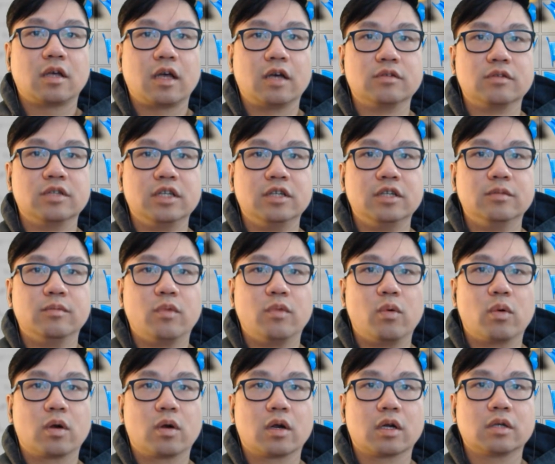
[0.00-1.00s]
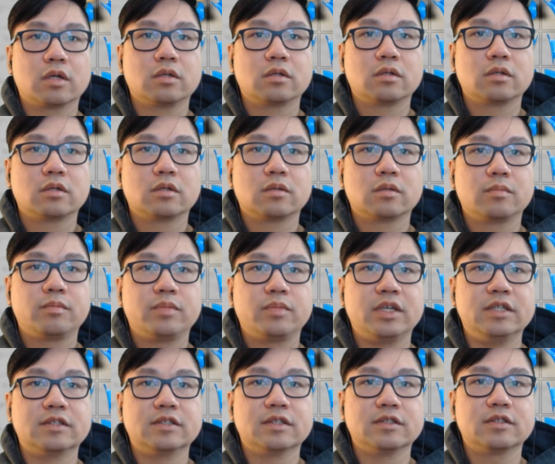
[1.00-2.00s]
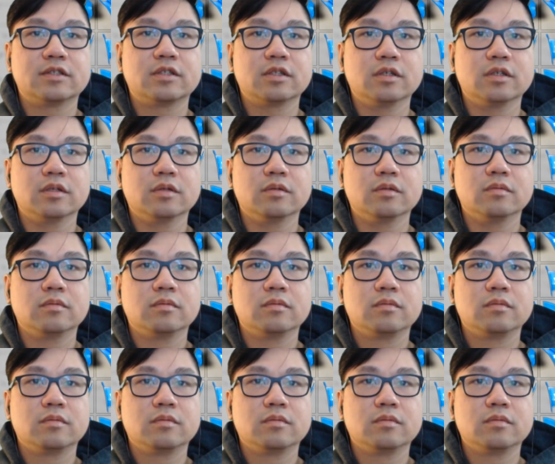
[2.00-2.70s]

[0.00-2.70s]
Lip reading: need more pieces to